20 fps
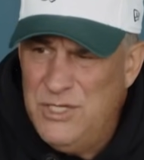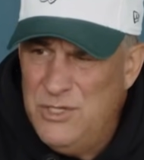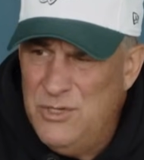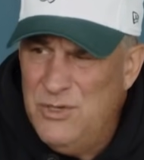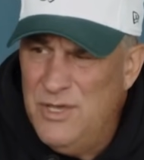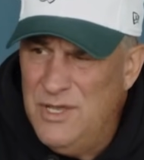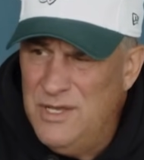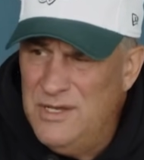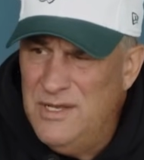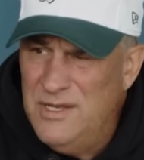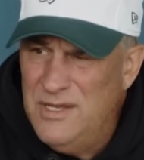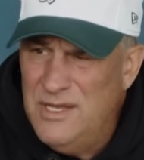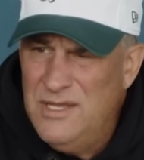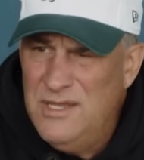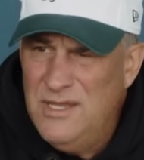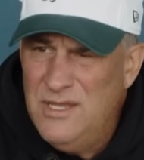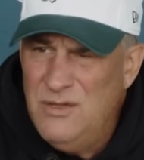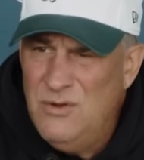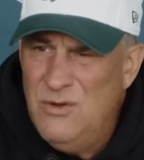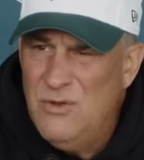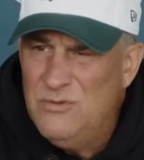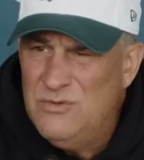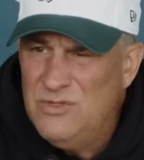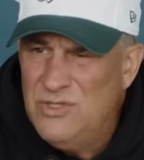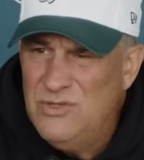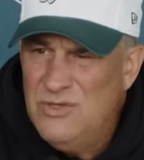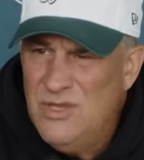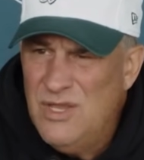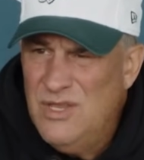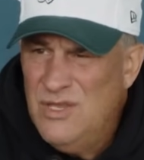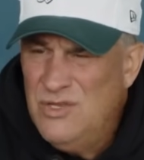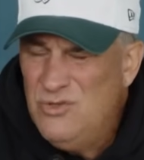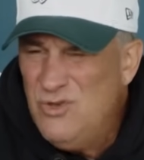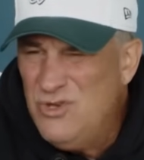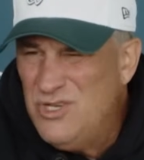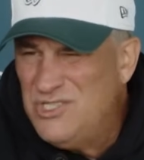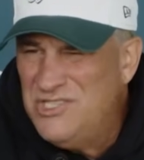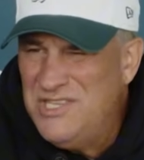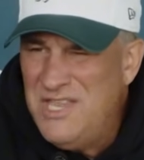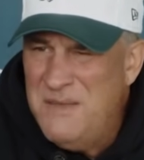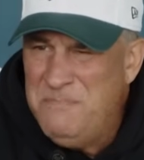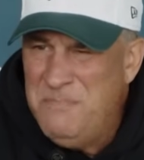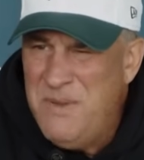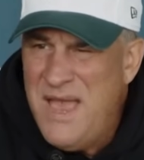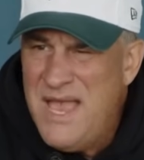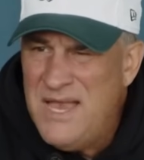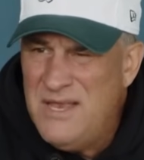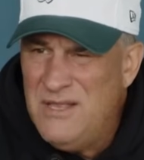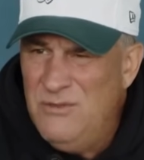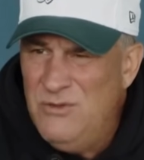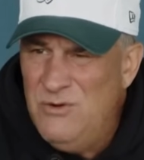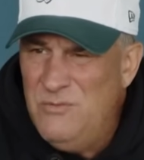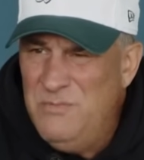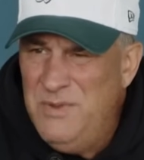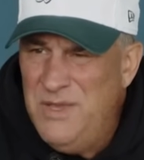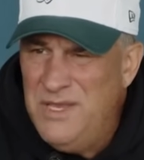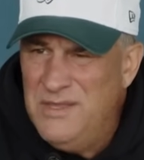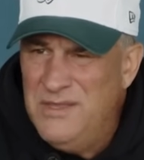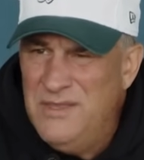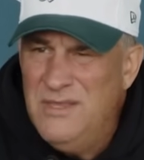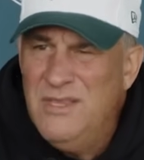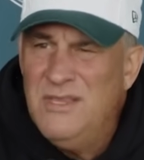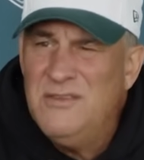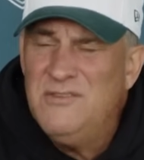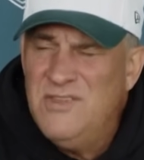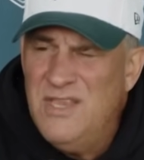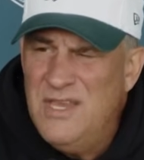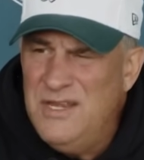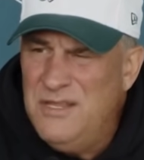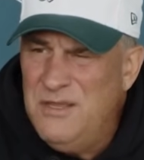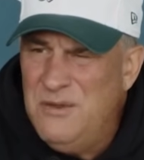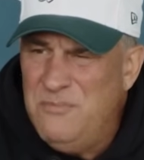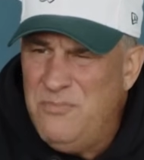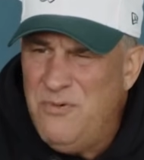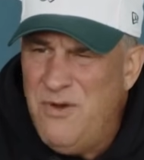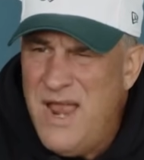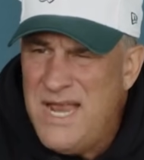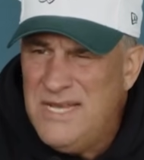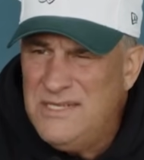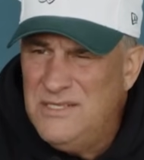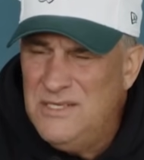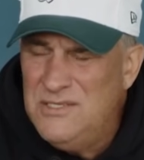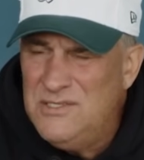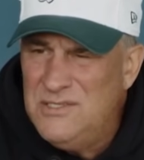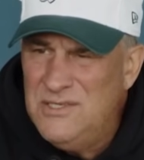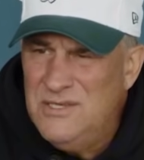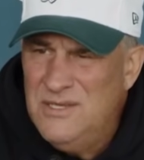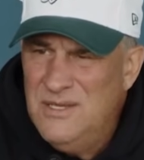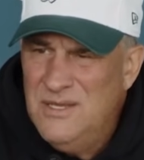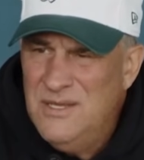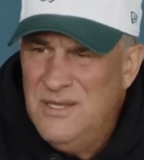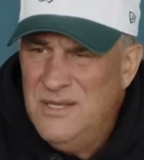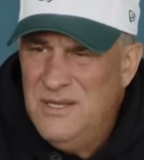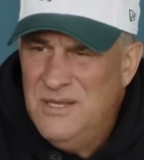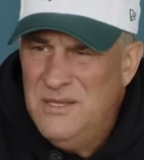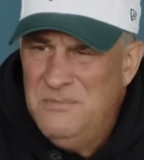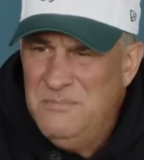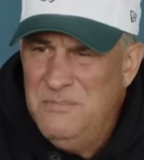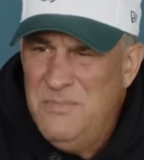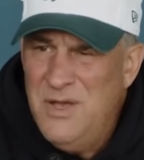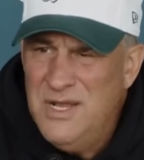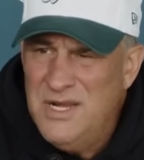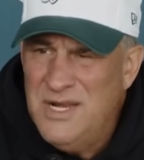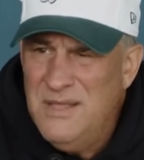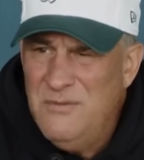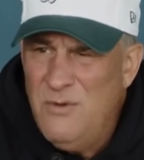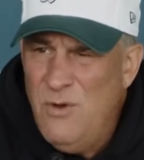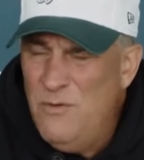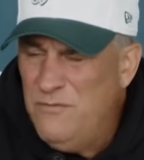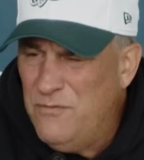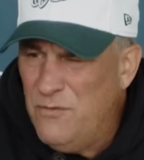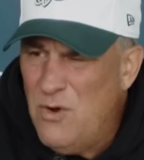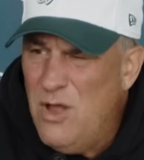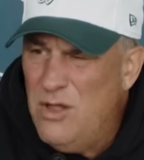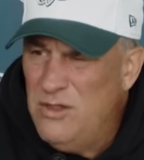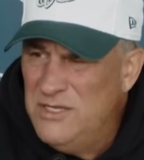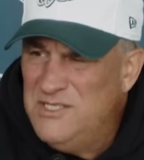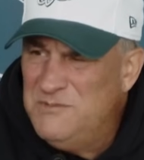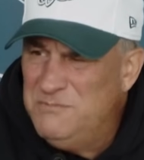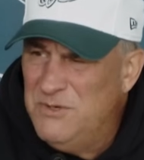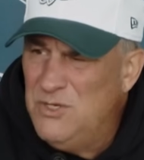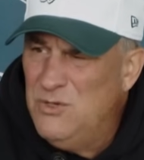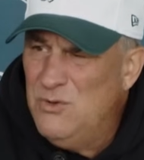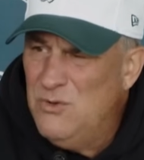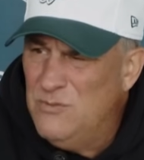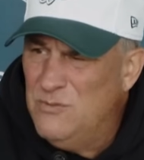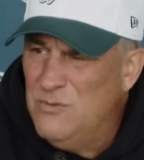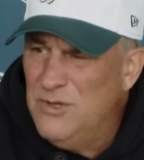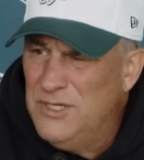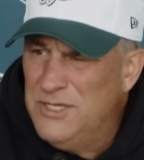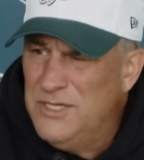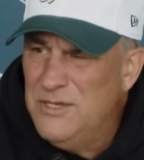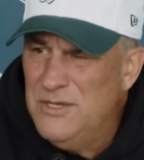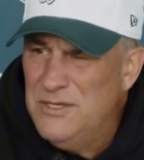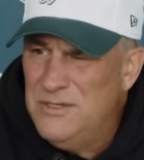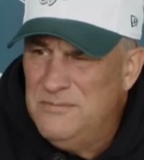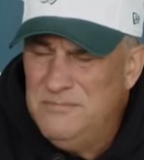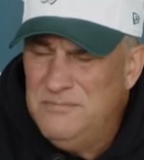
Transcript: good, and you know, took a step back a little bit in the stadium practice, but overall he's been doing really good.